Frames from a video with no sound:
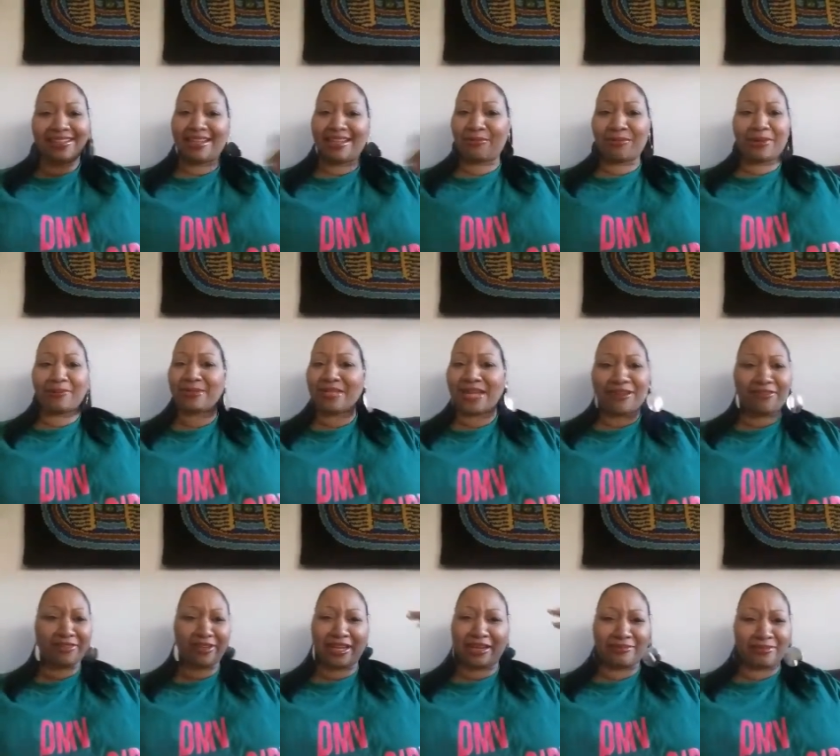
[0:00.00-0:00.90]
that
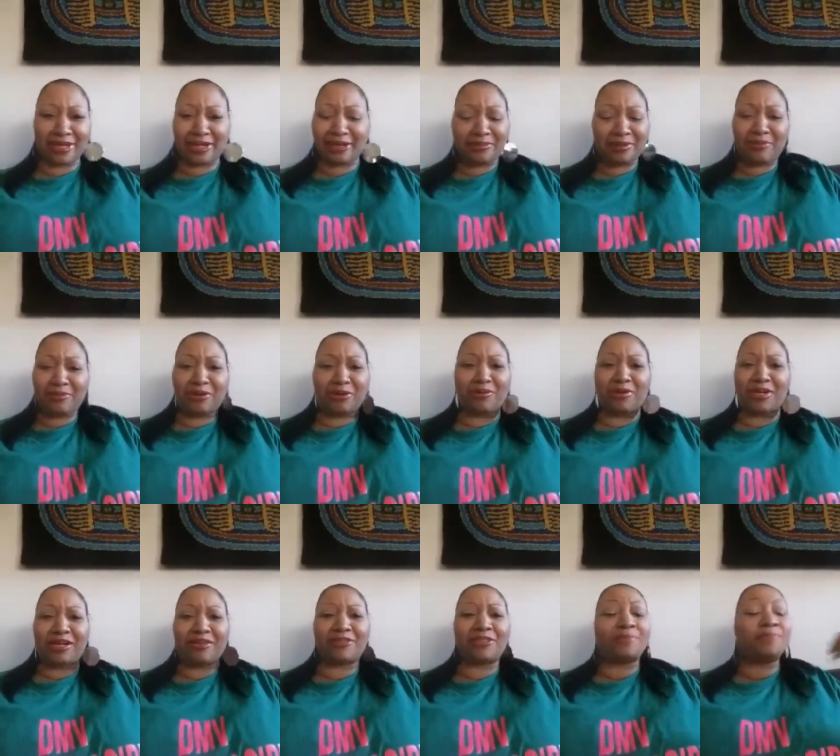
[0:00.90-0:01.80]
website for like married people or
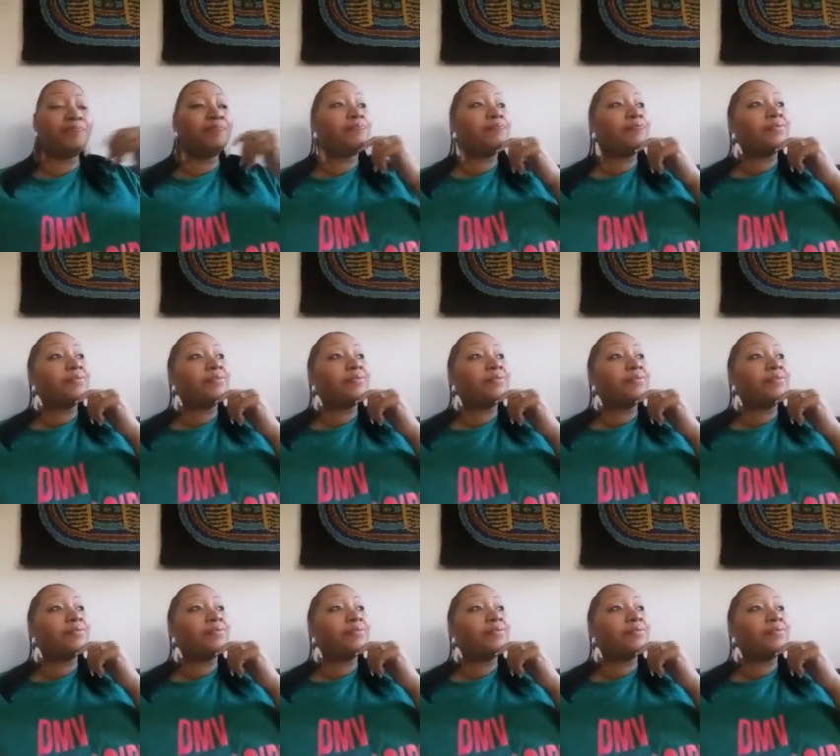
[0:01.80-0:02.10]
whatever.